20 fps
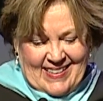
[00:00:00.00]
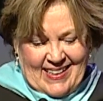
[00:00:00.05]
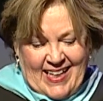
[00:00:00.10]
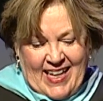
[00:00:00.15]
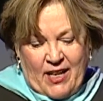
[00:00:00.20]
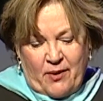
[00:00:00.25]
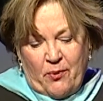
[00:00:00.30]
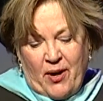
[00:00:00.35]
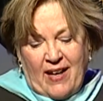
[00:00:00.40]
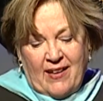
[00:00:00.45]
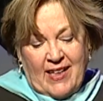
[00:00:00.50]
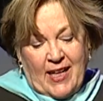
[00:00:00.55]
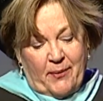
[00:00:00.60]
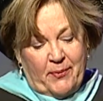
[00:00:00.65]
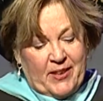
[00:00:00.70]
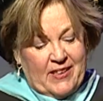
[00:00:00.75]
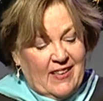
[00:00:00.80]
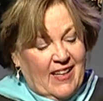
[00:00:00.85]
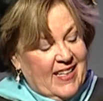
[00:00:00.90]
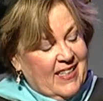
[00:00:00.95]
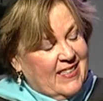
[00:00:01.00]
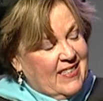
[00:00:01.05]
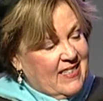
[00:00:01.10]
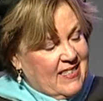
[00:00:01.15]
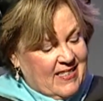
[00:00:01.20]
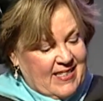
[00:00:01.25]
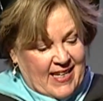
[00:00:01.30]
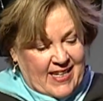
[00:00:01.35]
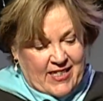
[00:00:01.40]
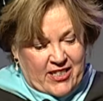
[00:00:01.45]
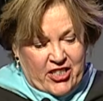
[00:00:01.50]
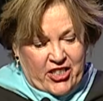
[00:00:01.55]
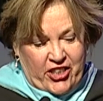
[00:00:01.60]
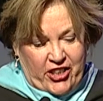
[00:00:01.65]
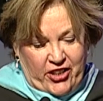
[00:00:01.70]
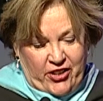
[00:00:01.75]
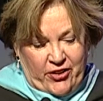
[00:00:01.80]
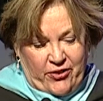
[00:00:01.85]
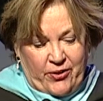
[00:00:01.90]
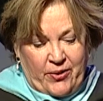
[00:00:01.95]
and while I would like to say to
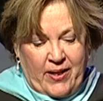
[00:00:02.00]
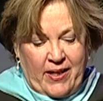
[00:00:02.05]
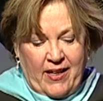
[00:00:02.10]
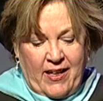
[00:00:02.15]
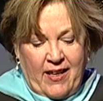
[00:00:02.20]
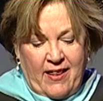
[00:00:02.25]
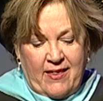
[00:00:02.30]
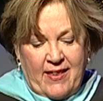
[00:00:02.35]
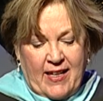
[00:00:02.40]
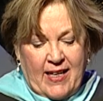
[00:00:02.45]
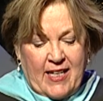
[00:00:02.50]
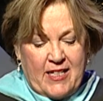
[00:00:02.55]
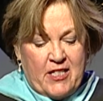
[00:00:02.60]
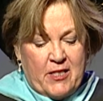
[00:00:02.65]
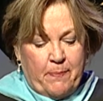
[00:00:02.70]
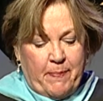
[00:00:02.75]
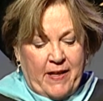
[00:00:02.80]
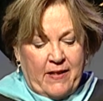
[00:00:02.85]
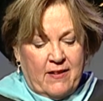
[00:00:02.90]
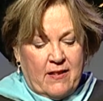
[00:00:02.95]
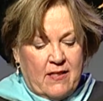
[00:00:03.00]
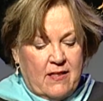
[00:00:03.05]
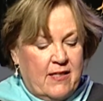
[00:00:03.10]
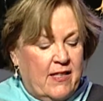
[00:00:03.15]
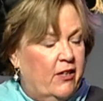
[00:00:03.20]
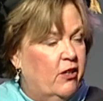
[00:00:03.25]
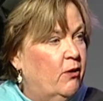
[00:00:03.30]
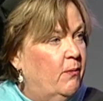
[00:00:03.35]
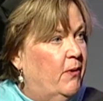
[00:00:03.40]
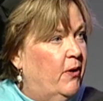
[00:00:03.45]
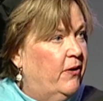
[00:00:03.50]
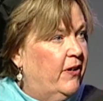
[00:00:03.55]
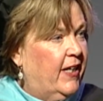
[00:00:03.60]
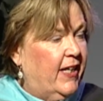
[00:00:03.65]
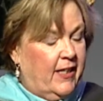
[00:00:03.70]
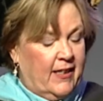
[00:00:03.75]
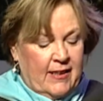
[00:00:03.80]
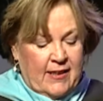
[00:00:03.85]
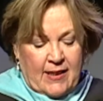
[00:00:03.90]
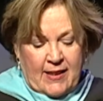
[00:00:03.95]
you that I spent the
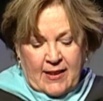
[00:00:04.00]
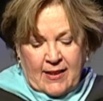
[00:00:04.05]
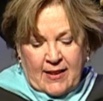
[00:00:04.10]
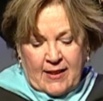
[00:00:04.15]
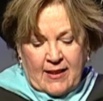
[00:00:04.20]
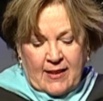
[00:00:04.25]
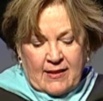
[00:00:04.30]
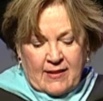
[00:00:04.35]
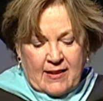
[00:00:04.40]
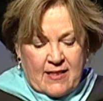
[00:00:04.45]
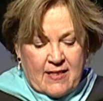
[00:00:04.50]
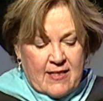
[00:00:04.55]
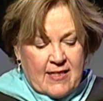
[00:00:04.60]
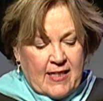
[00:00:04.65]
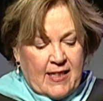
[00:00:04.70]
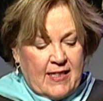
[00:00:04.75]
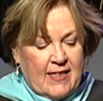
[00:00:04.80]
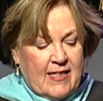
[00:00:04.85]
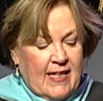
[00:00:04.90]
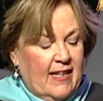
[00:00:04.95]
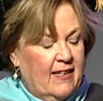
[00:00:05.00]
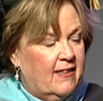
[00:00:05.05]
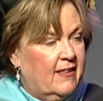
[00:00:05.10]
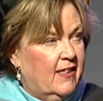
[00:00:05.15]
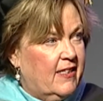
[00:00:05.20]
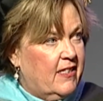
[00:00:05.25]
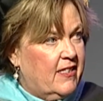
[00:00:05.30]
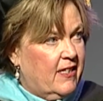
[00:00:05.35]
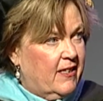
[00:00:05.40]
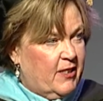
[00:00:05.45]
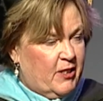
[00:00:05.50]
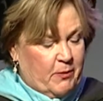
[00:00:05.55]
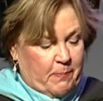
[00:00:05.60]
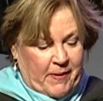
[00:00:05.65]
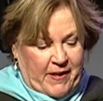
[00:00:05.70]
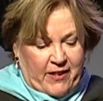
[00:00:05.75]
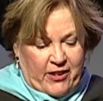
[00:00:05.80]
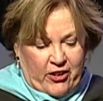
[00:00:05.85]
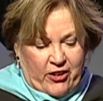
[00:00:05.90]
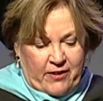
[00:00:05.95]
ceremony listening intently to the
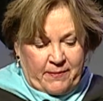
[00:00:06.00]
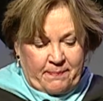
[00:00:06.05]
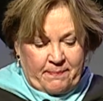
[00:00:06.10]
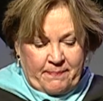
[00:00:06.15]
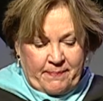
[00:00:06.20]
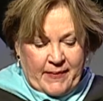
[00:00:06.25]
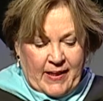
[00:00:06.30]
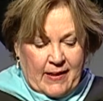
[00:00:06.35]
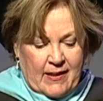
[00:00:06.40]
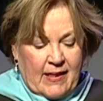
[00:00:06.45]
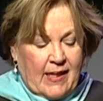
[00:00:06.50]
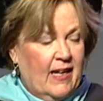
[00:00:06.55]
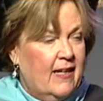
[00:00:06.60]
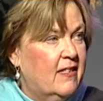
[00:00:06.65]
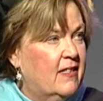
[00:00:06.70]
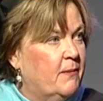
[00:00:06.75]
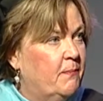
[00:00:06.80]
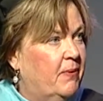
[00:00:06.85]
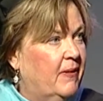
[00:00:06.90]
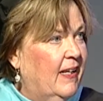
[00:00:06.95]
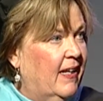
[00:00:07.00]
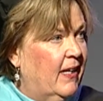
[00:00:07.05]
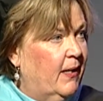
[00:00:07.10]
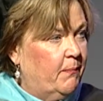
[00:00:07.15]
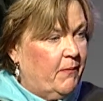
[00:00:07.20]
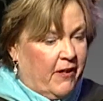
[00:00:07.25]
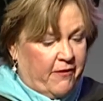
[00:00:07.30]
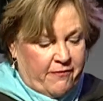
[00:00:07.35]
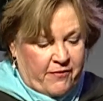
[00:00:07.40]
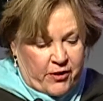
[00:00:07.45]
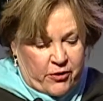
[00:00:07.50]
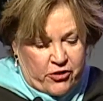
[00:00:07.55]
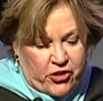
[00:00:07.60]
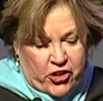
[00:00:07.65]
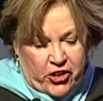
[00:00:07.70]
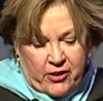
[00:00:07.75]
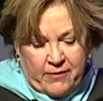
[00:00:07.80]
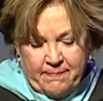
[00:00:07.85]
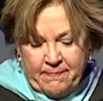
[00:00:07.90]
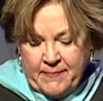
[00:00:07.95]
speaker and contemplating my
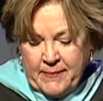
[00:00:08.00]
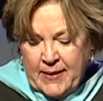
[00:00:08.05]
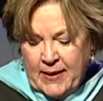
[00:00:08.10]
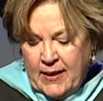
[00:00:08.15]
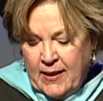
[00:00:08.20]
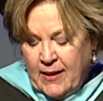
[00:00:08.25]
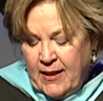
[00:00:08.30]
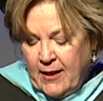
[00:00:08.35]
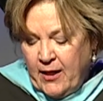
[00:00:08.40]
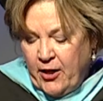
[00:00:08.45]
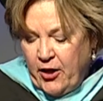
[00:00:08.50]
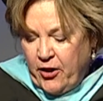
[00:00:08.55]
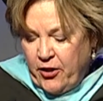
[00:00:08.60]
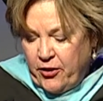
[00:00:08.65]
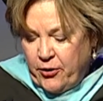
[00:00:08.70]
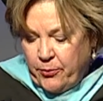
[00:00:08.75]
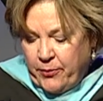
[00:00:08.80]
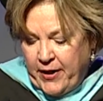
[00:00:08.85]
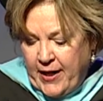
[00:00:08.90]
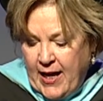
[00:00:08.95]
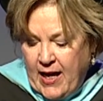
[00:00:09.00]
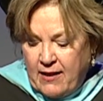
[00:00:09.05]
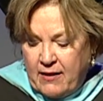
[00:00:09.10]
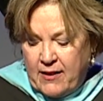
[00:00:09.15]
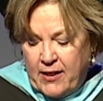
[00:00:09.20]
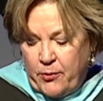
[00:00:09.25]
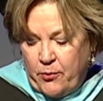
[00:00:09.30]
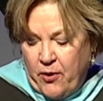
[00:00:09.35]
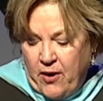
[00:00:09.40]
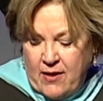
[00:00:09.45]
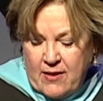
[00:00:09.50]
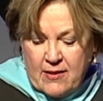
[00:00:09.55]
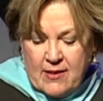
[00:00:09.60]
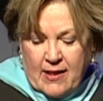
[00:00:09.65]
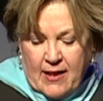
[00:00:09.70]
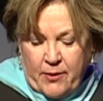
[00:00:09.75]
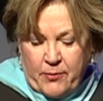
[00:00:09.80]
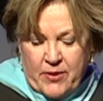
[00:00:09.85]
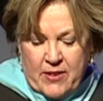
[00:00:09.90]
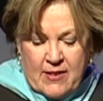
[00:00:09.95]
future, the reality was
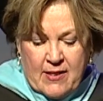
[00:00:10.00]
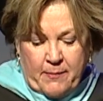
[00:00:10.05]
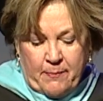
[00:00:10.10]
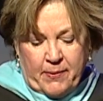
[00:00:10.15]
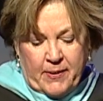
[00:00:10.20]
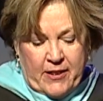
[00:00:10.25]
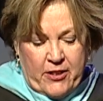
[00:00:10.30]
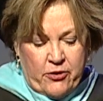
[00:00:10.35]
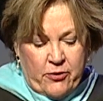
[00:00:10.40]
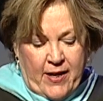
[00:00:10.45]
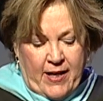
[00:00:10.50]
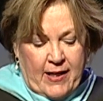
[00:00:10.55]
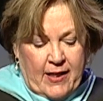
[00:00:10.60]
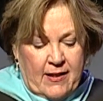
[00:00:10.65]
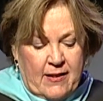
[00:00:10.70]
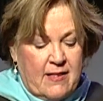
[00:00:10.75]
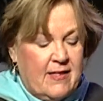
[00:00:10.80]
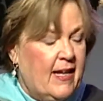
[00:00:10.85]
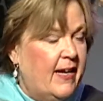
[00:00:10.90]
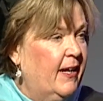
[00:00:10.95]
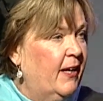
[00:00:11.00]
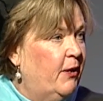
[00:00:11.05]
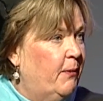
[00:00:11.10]
that I was simply dreading saying